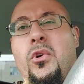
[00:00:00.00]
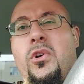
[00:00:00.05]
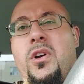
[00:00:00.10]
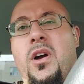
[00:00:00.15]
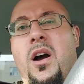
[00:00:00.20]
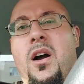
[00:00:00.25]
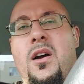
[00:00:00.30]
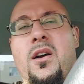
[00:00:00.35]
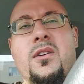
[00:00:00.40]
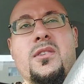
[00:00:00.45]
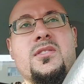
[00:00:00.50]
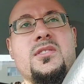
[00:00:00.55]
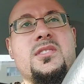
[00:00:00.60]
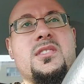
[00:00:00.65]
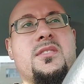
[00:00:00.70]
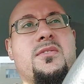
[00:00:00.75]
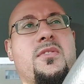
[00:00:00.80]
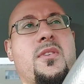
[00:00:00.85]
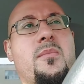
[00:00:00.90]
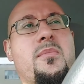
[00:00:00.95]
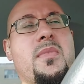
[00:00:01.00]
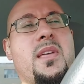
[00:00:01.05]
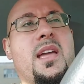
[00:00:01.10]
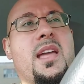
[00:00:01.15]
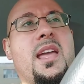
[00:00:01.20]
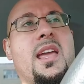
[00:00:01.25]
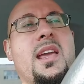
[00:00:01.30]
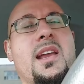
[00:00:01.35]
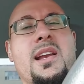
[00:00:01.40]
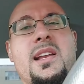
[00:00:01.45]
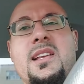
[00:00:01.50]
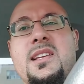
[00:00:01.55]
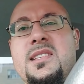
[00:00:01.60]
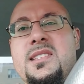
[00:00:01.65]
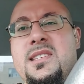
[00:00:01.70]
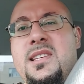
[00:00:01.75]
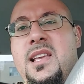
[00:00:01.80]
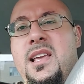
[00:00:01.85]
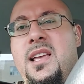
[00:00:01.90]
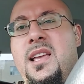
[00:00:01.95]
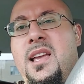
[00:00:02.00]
cars from the 80s